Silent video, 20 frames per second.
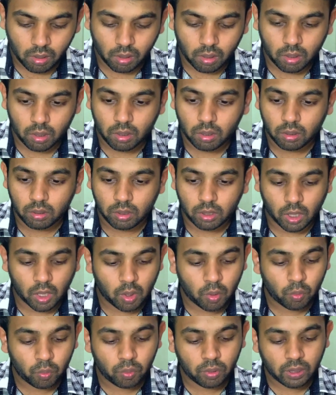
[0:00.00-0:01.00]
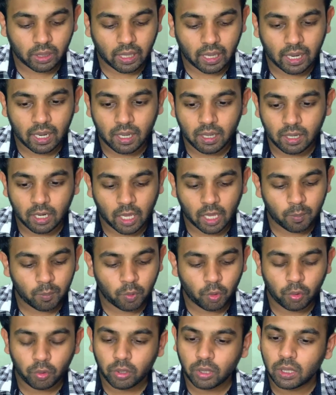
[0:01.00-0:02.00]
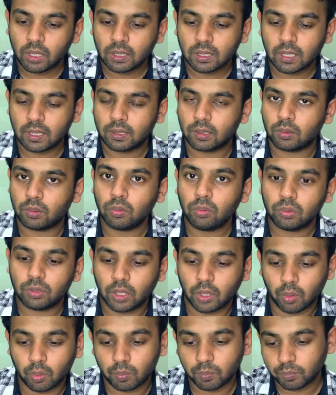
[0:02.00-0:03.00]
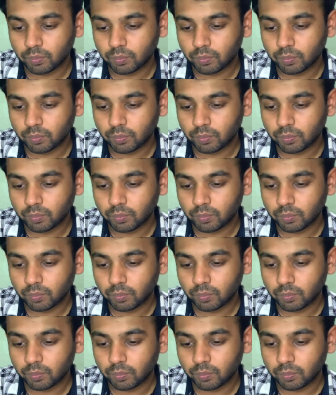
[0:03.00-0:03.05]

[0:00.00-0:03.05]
odd count and i'm going to initialize it to 0